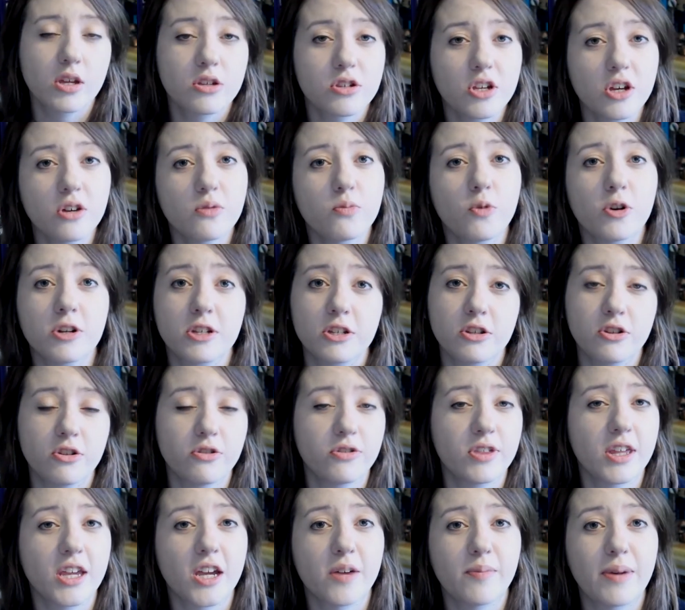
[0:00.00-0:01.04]
So what did you
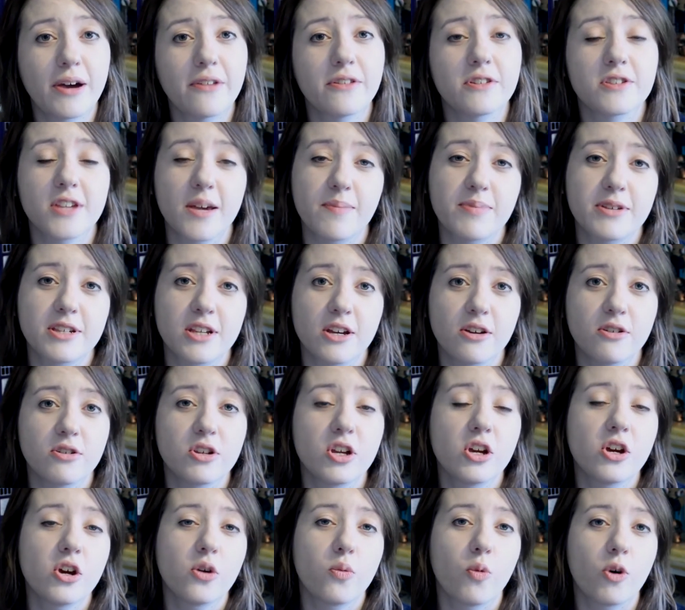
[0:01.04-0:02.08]
think about this
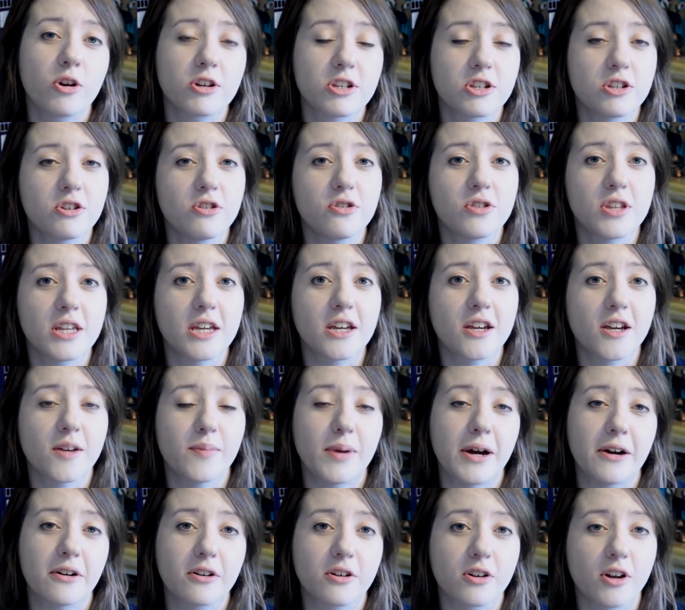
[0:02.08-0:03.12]
episode? What did you think
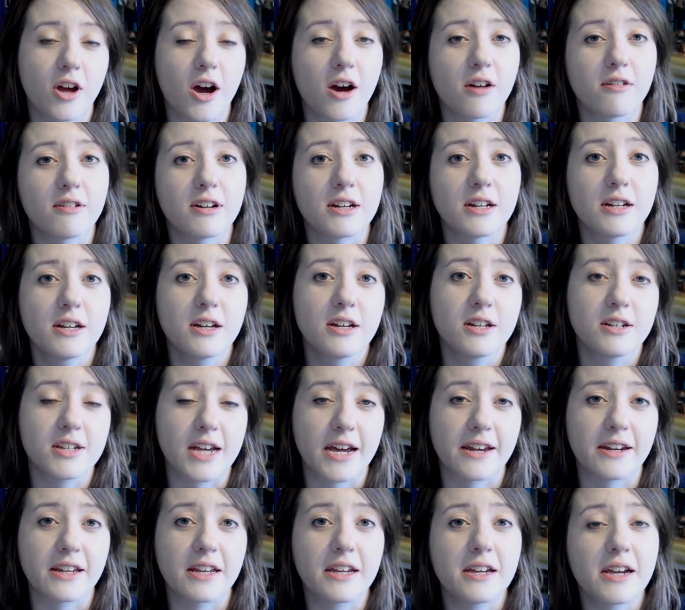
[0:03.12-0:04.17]
about Clara,
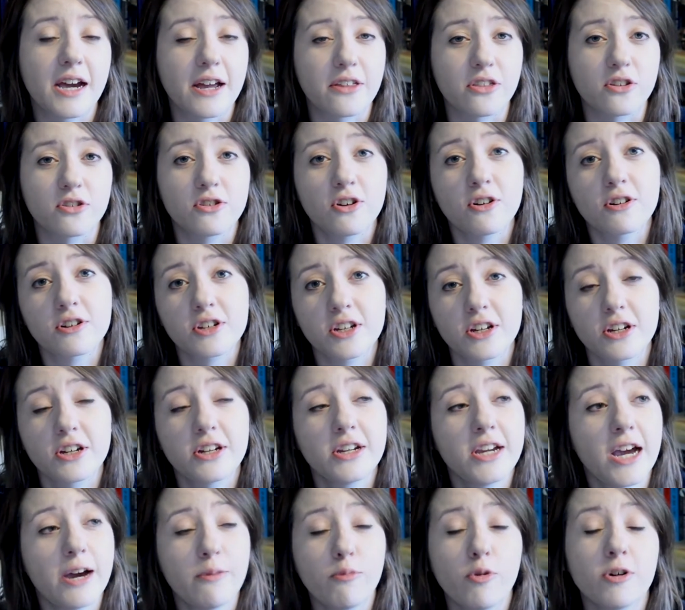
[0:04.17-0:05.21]
Danny, and the Doctor?
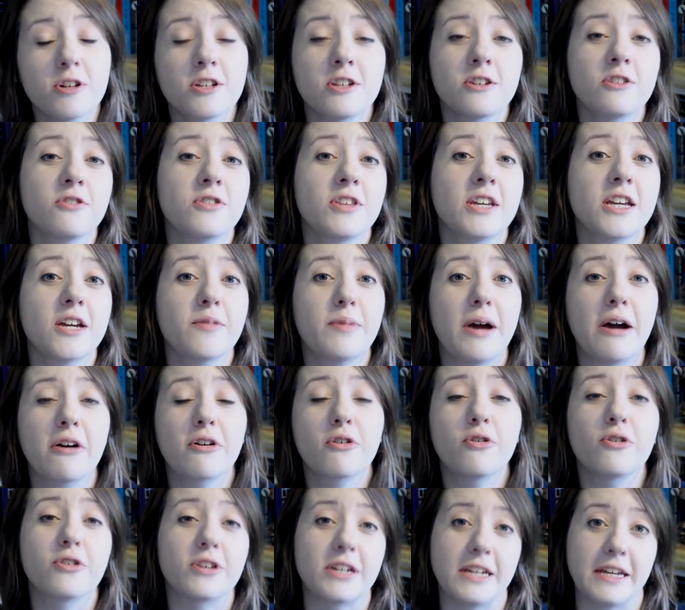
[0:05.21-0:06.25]
And what did you think
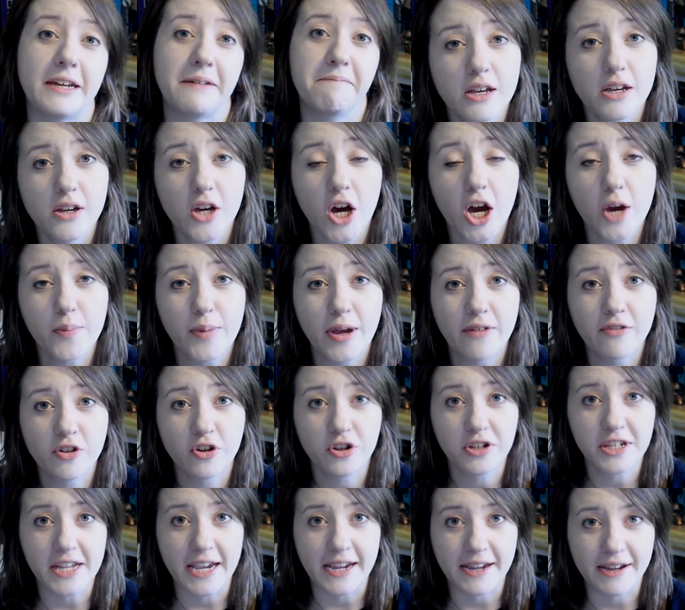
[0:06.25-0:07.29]
about Courtney? I hope you have a
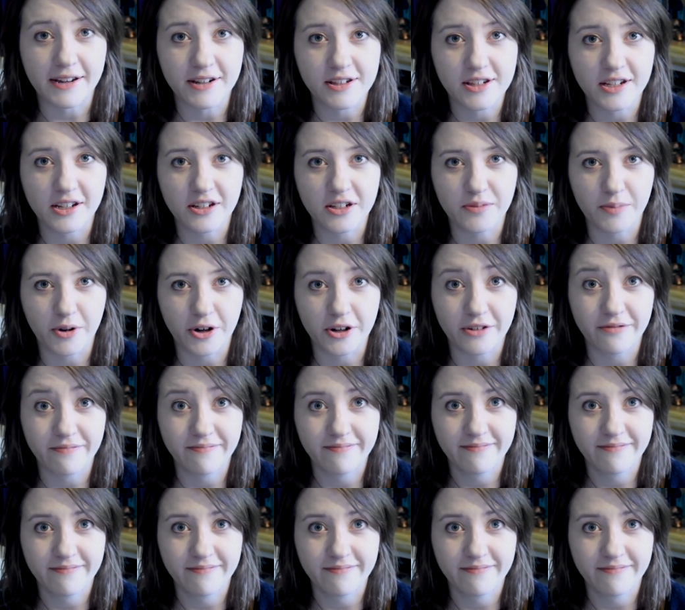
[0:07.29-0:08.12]
good day and see you tomorrow.